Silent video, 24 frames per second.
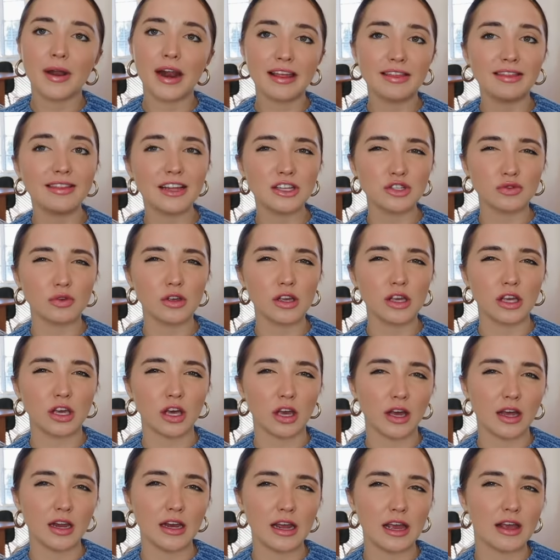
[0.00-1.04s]
but I think that's really
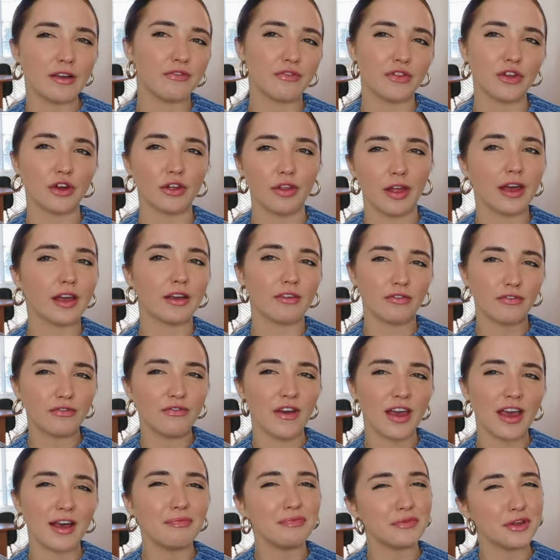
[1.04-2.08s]
good if they're like
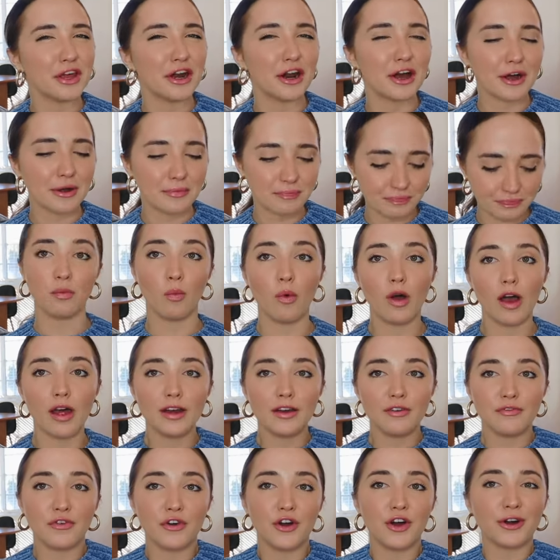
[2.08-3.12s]
fit, you know?
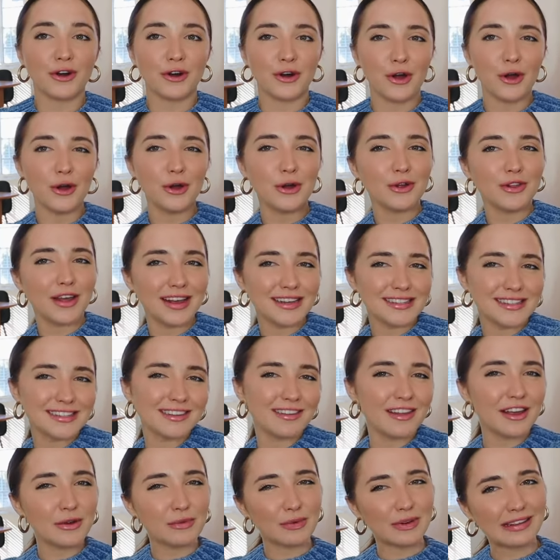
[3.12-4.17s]
One, for a girl who likes
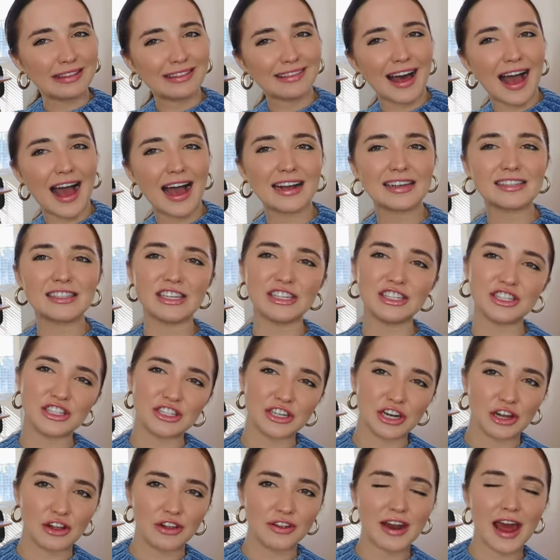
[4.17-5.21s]
to like relax and
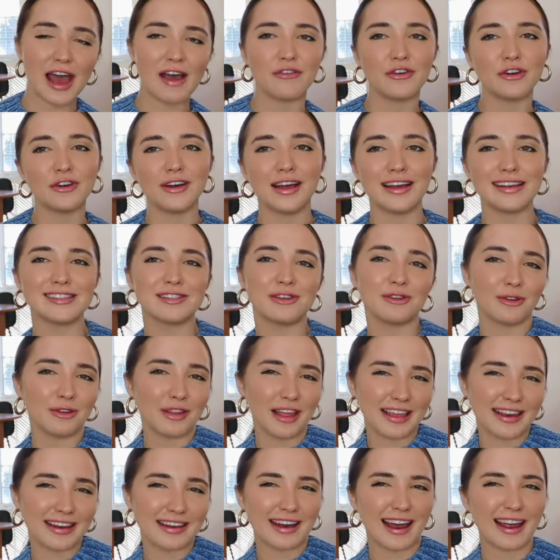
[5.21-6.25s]
chill and have her nice little
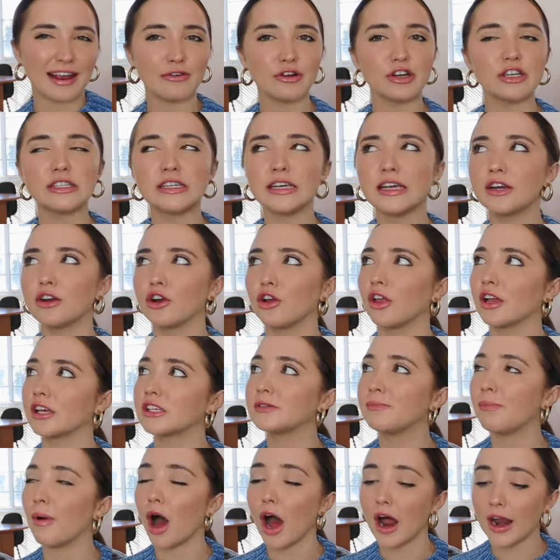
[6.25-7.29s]
like night routine or like
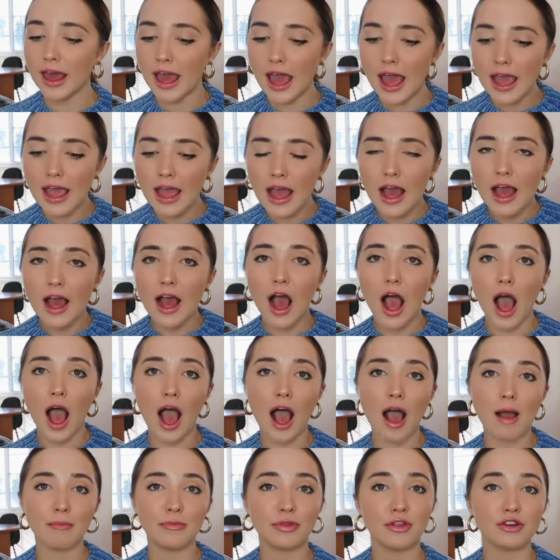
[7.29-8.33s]
spa day,
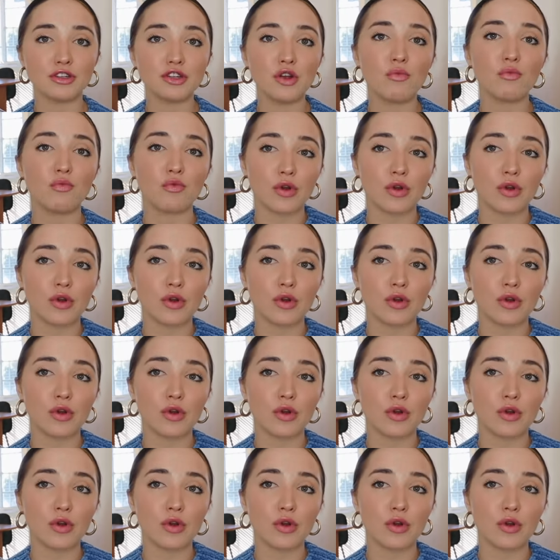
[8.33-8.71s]
um, there's a